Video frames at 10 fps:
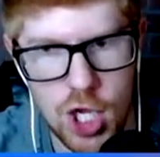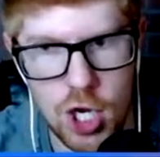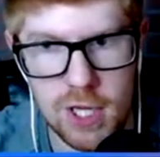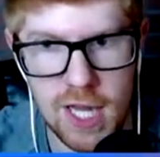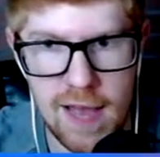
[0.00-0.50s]

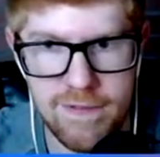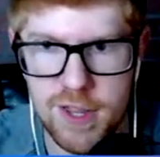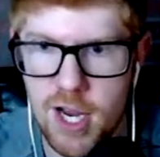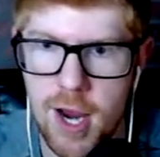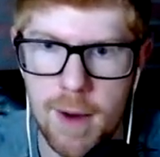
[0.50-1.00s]
your
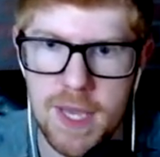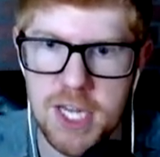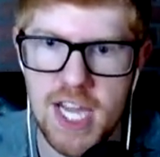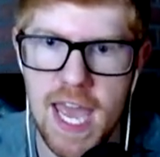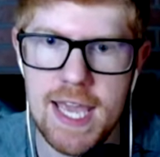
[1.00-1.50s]
lover. There you are,
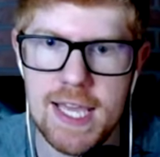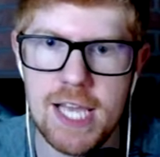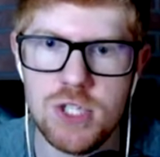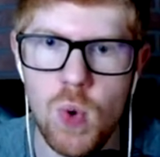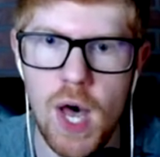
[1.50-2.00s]
Peach. Hey,
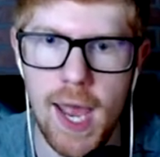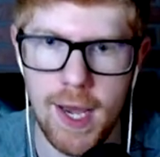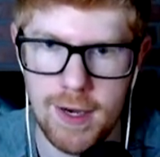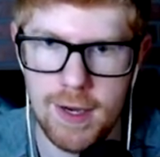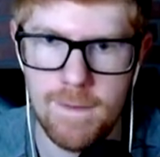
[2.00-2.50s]
guess what?